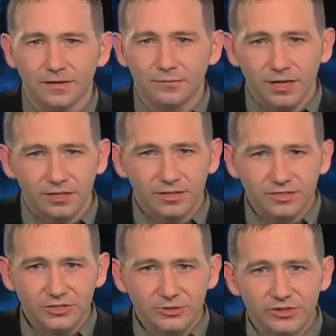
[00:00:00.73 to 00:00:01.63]

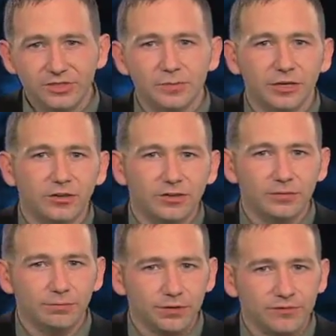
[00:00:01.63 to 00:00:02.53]
Malalai Joya has been called
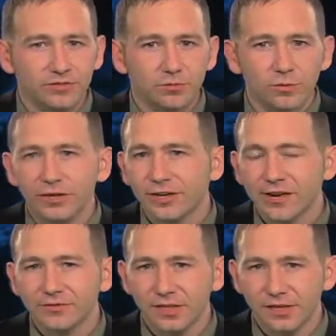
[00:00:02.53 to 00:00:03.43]
the bravest woman in
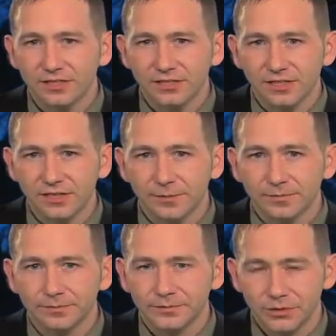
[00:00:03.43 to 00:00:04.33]
Afghanistan.
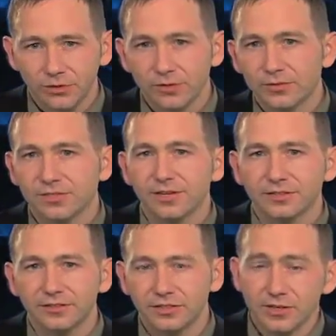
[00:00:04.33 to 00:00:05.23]
Joya was
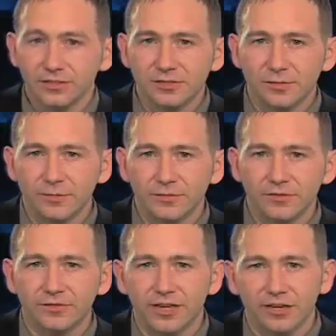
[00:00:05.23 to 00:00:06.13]
elected the youngest
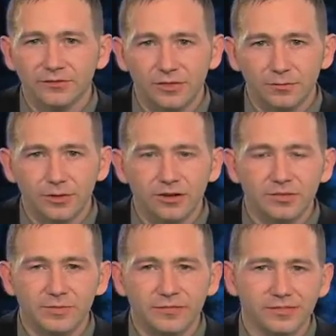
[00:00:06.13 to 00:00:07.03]
member of the Afghan
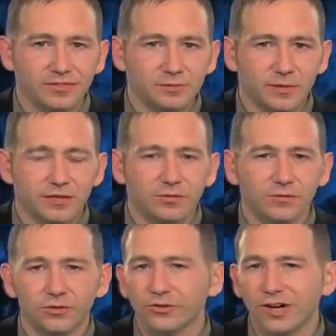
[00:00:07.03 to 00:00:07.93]
parliament and suspended
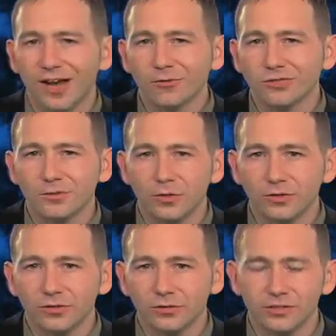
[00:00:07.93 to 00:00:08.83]
for her
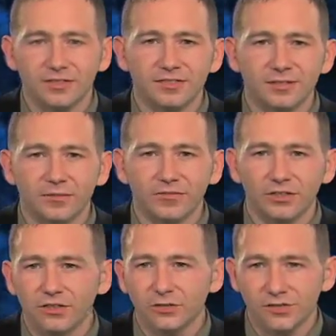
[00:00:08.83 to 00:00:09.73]
outspoken criticism of the
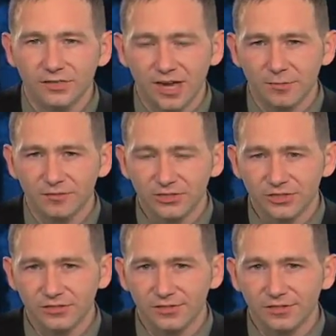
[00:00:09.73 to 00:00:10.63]
country's top
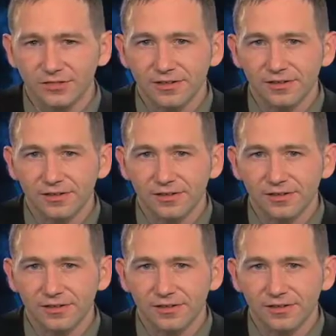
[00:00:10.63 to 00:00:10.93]
officials.